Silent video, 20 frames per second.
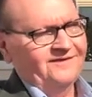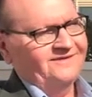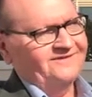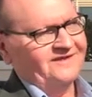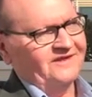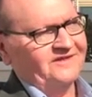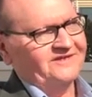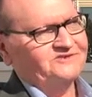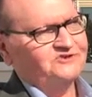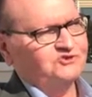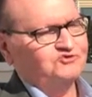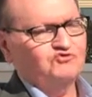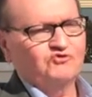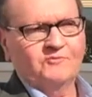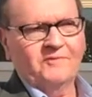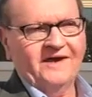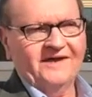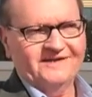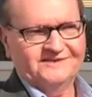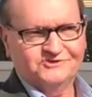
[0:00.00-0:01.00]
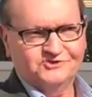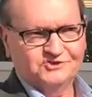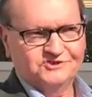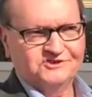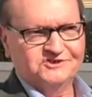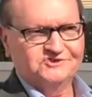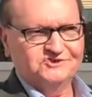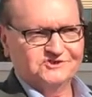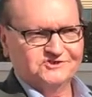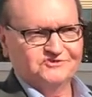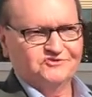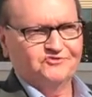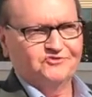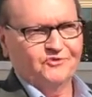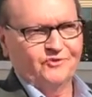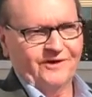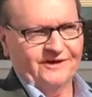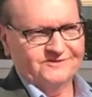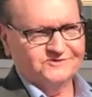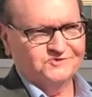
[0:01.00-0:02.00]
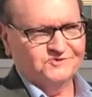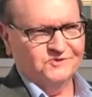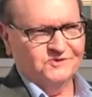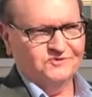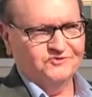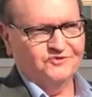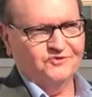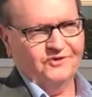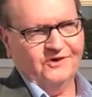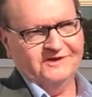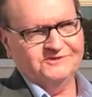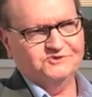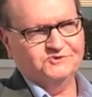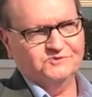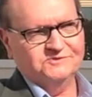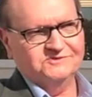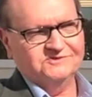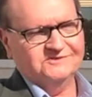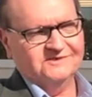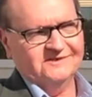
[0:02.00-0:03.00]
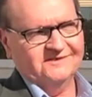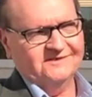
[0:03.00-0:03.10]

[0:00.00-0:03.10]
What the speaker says: Now that's a dramatic statistic to throw out to undergraduates,